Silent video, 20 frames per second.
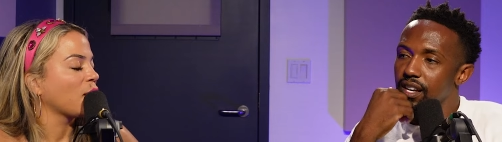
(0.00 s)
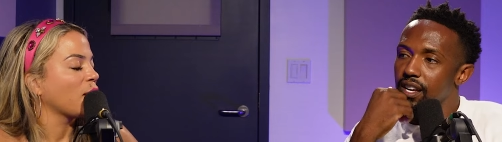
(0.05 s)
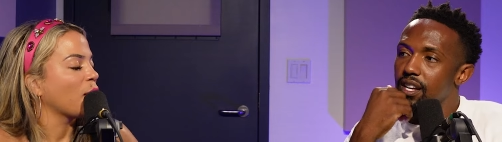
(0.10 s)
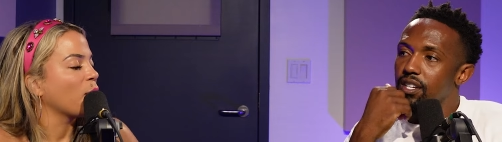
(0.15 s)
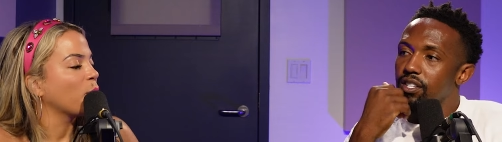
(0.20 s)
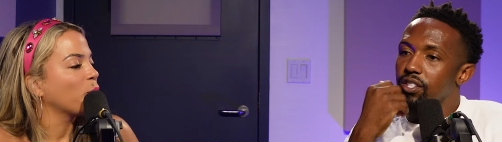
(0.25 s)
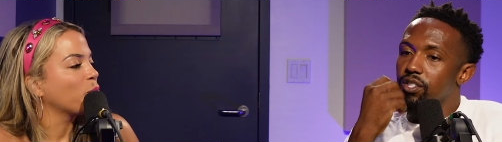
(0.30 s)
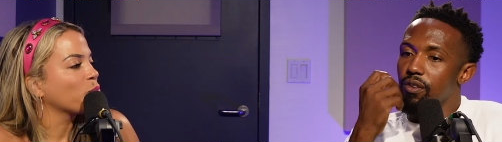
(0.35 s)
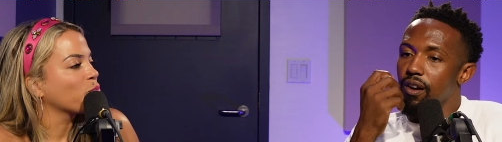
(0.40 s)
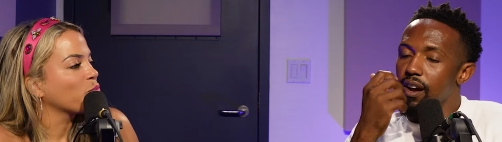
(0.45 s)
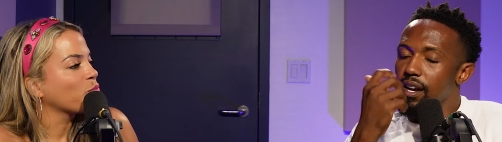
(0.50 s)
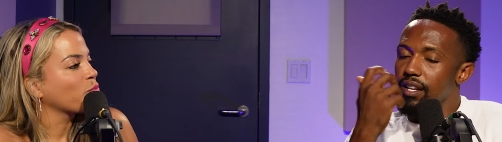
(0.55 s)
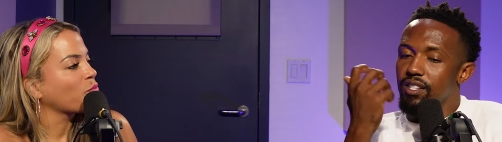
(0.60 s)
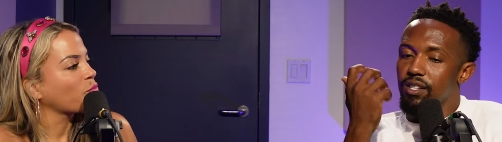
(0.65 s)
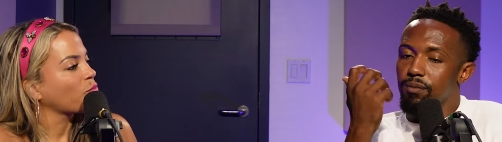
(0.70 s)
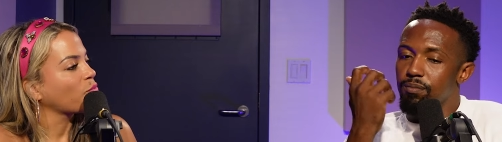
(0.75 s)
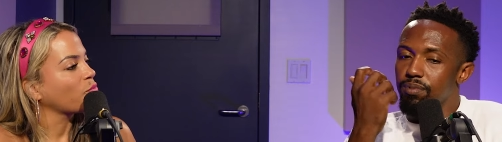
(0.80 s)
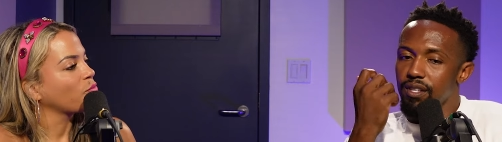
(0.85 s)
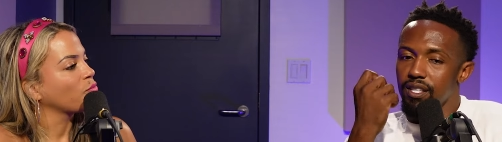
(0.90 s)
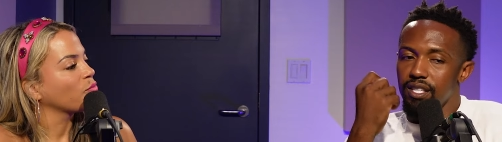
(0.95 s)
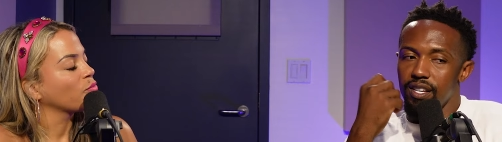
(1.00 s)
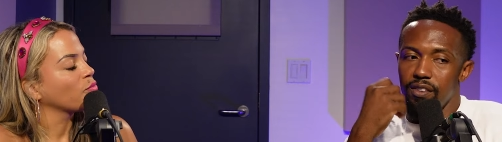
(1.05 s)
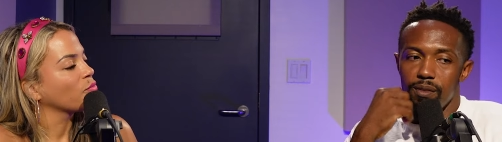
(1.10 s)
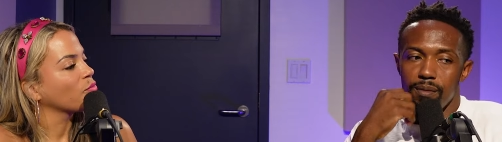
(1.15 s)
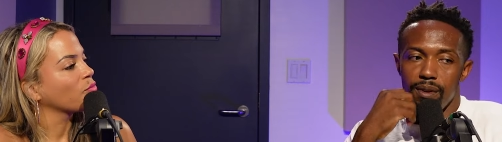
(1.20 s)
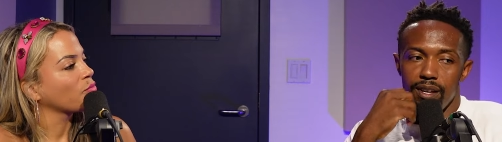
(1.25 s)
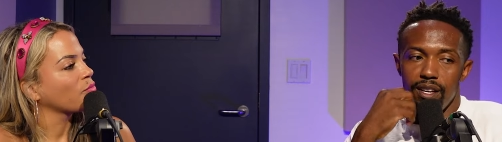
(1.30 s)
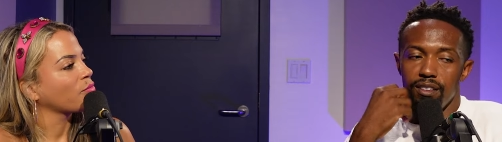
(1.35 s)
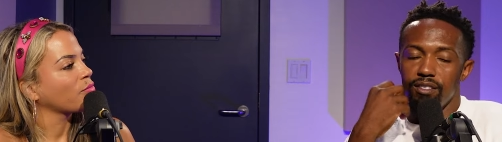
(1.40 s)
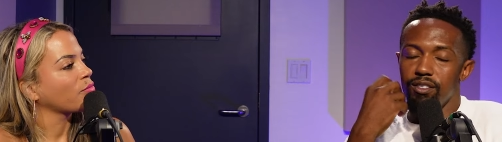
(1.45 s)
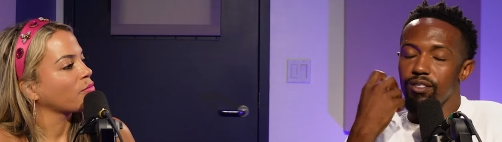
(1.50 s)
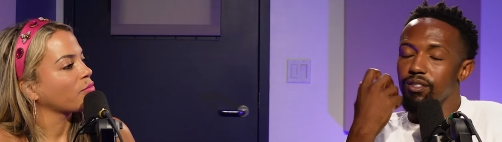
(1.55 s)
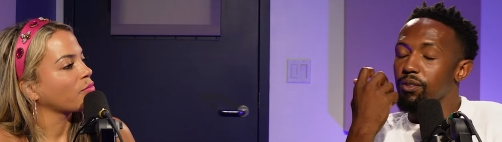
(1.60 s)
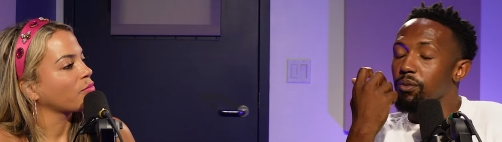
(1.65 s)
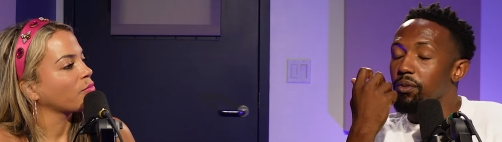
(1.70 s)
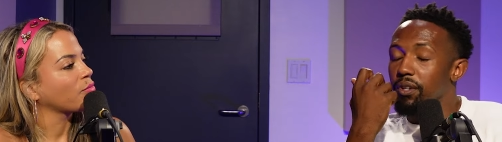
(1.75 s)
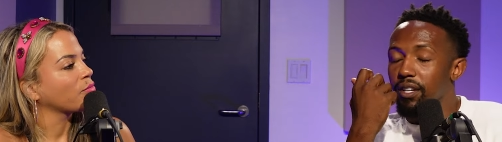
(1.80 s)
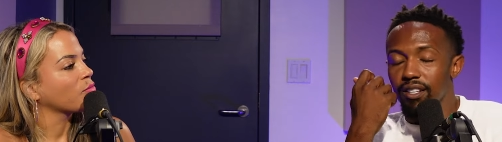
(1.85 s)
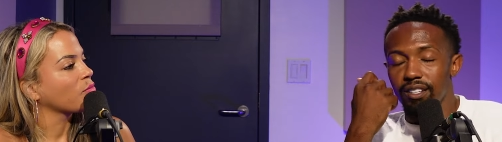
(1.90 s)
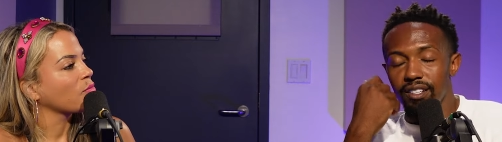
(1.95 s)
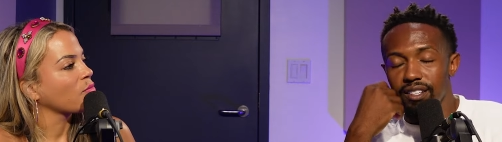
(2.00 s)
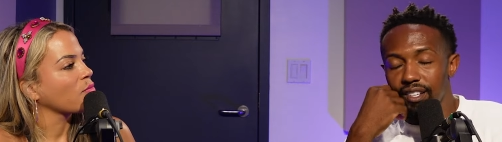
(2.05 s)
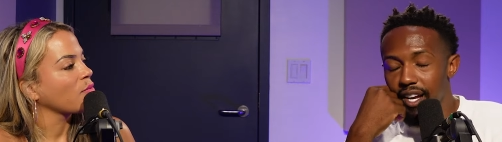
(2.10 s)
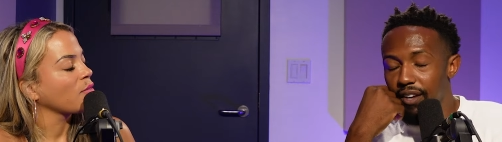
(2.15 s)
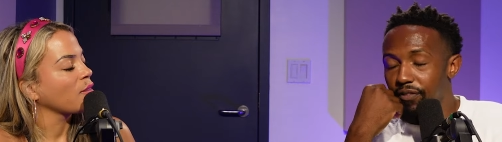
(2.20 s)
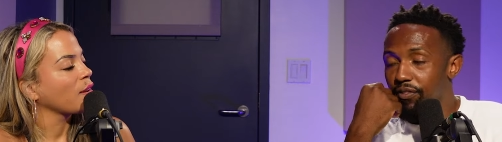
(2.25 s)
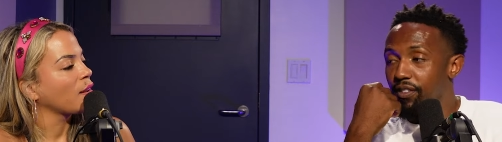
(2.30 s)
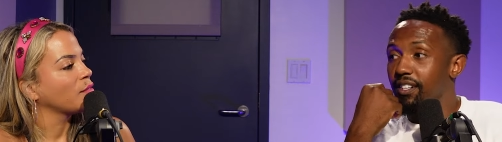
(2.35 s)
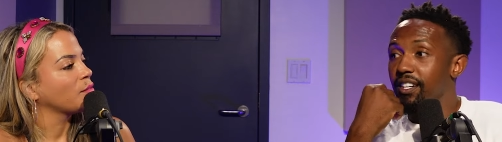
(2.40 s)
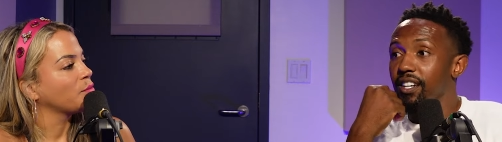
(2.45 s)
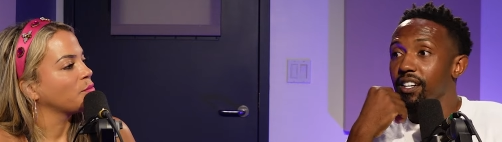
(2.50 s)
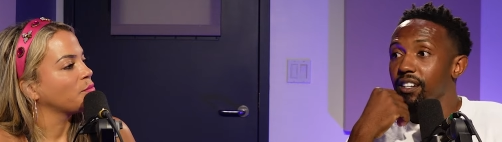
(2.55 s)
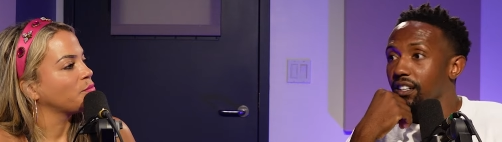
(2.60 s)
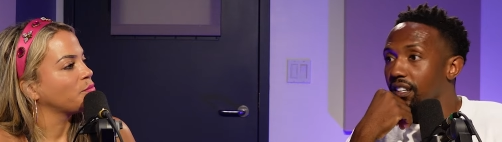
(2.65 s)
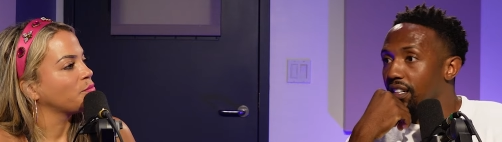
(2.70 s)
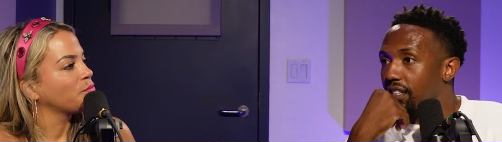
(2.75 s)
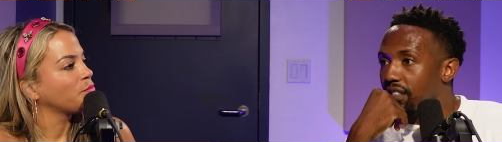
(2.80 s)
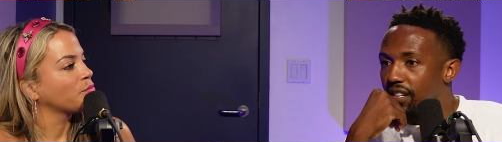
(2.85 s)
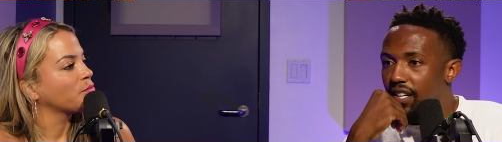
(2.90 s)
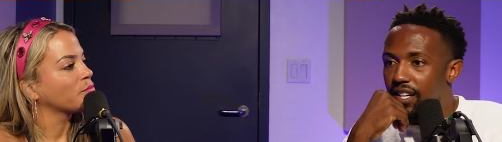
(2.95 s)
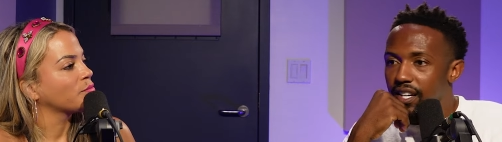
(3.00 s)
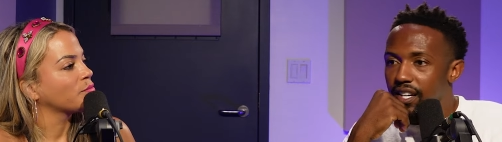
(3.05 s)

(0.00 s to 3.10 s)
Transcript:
Speaker 1: Yeah, trying to please everybody else. You do it like for dinner.